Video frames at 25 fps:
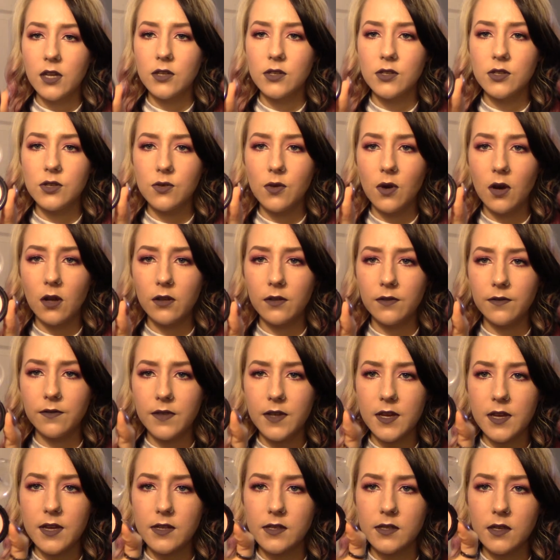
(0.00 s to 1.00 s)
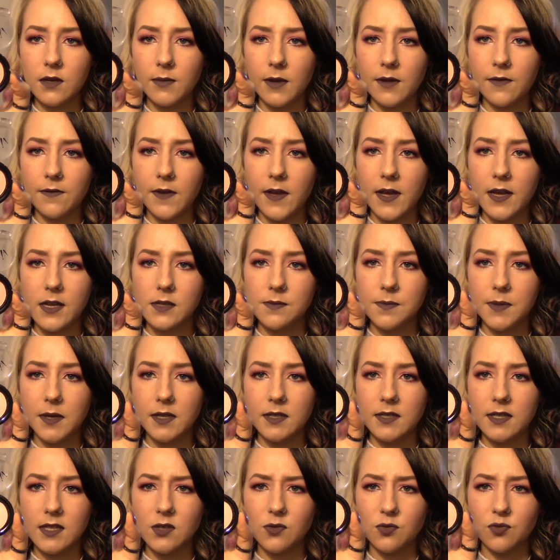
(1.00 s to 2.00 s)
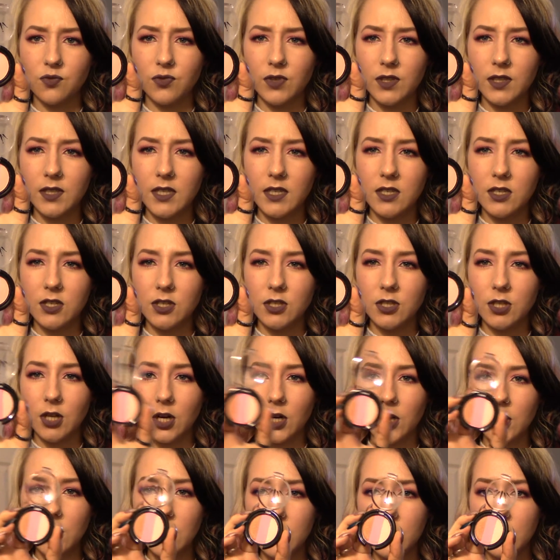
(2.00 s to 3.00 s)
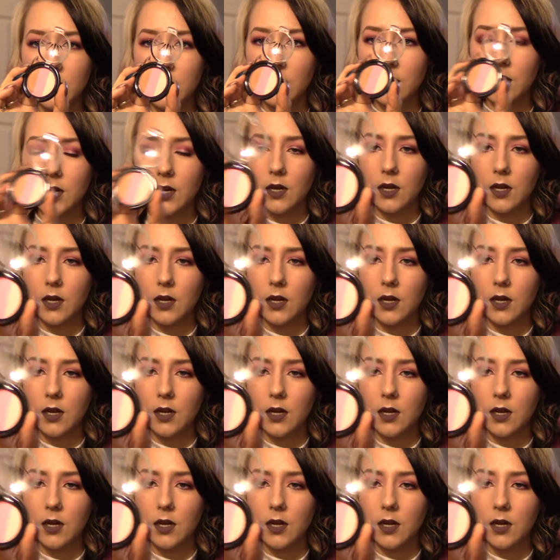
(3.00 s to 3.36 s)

do all of these on my face because that's really dark.